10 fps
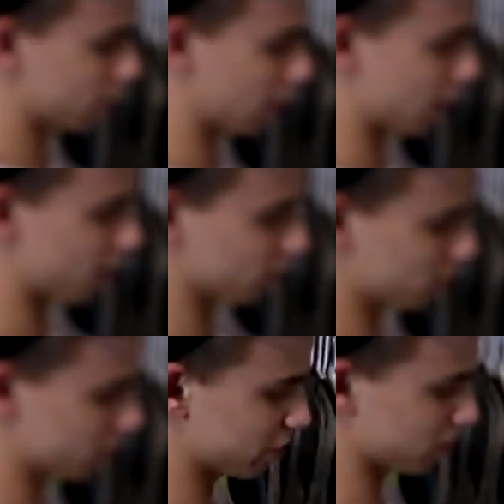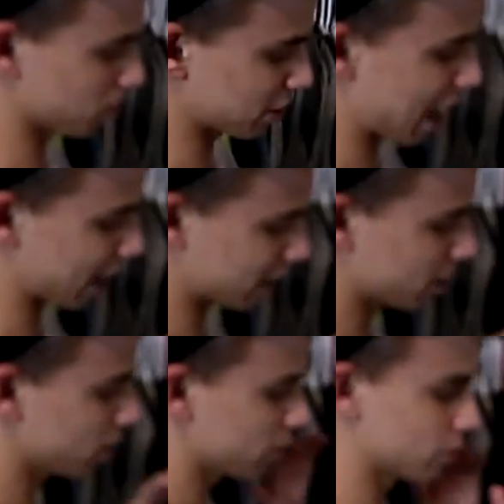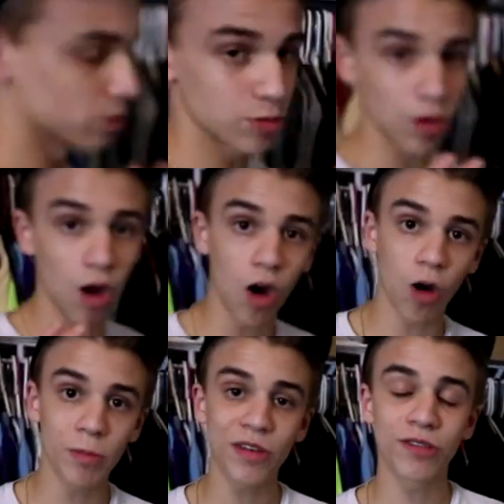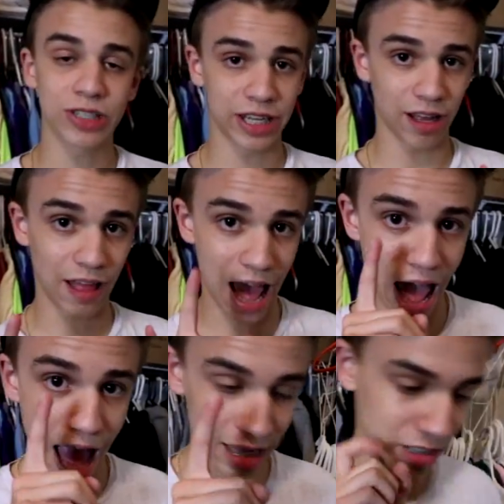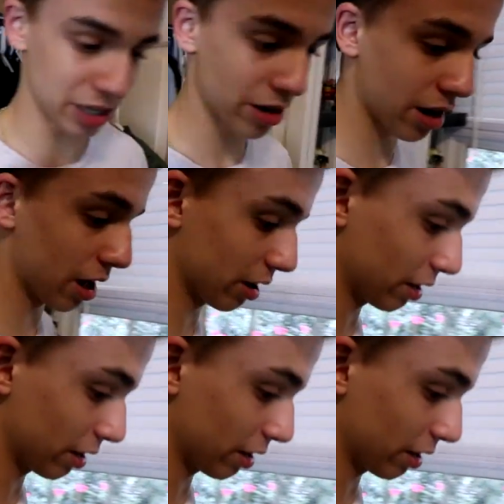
the olive, and the black. Those will all be for sale at SneakerCon